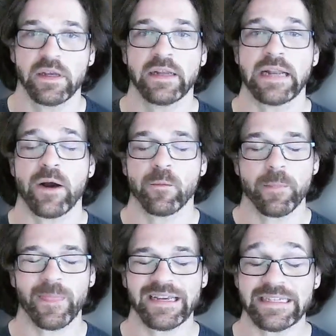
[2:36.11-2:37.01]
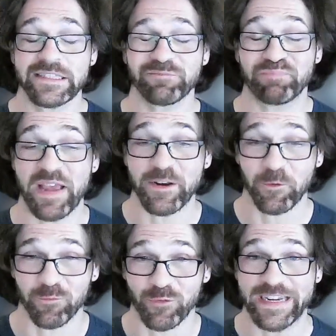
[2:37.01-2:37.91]
Now, it's been
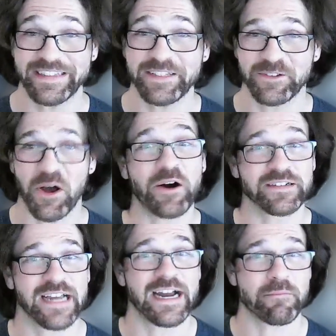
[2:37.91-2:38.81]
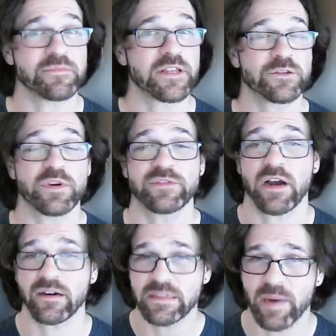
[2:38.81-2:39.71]
a really long time since we've
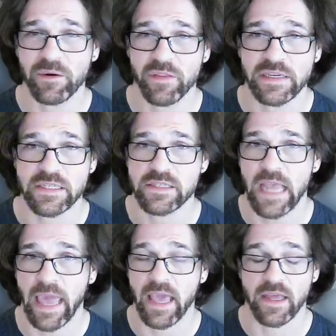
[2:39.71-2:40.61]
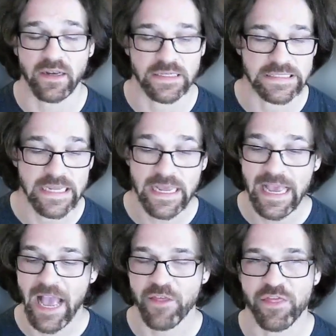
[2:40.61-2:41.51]
talked about this, and
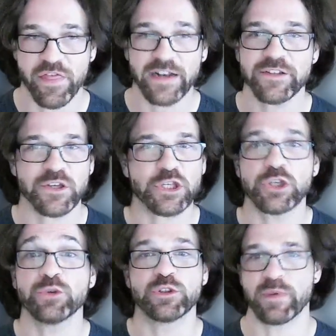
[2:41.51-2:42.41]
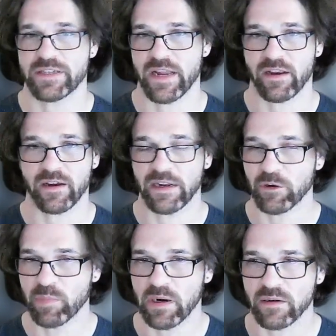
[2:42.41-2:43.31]
that is a huge mistake on our
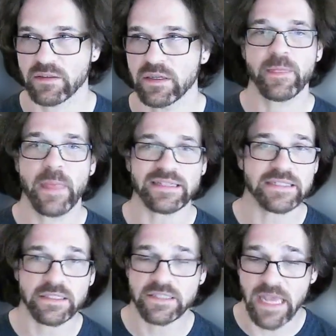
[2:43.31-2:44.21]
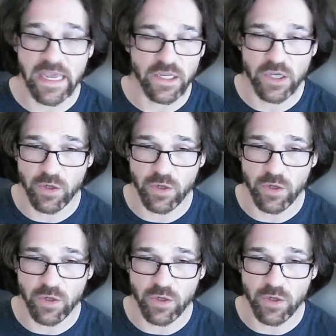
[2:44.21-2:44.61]
part. That's not saying,